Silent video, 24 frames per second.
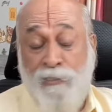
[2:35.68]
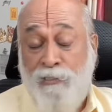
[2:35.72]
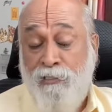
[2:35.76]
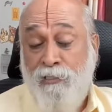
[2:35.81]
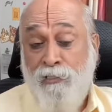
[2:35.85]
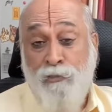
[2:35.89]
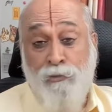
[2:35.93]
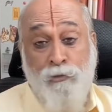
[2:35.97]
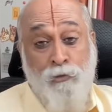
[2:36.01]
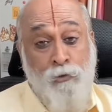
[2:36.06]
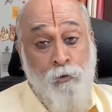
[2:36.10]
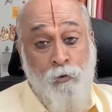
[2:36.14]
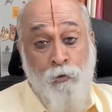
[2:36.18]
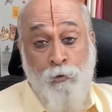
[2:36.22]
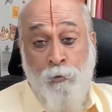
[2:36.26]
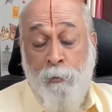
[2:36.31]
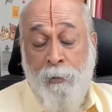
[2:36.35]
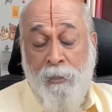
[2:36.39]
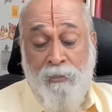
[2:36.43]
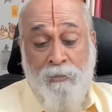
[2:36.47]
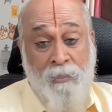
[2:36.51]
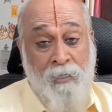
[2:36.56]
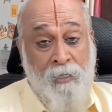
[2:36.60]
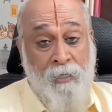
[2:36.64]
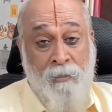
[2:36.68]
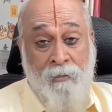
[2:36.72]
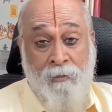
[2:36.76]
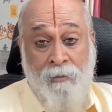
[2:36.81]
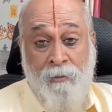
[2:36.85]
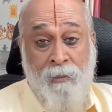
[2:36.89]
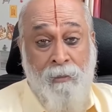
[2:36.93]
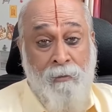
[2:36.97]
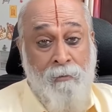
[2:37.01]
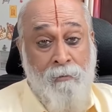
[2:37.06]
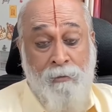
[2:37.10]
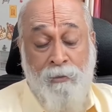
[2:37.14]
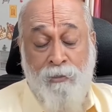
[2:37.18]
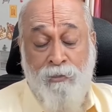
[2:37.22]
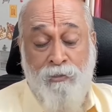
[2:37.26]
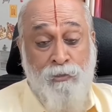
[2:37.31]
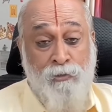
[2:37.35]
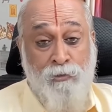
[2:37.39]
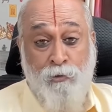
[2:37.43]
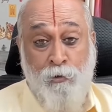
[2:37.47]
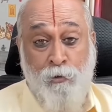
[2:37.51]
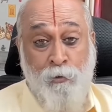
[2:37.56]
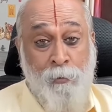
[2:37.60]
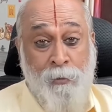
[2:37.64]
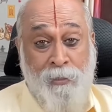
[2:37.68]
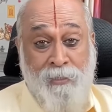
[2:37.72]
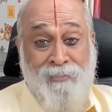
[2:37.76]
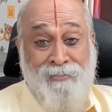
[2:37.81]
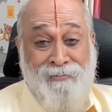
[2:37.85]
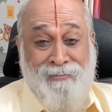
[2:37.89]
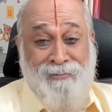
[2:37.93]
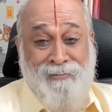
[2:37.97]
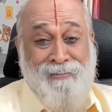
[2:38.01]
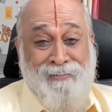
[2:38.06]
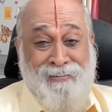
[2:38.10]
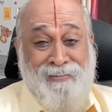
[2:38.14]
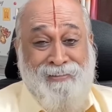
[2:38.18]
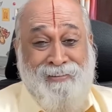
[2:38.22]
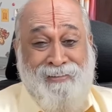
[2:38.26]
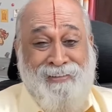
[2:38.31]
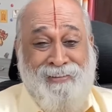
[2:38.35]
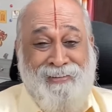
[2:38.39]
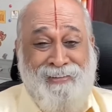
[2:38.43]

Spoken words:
This is too much, Ananda. This is too much.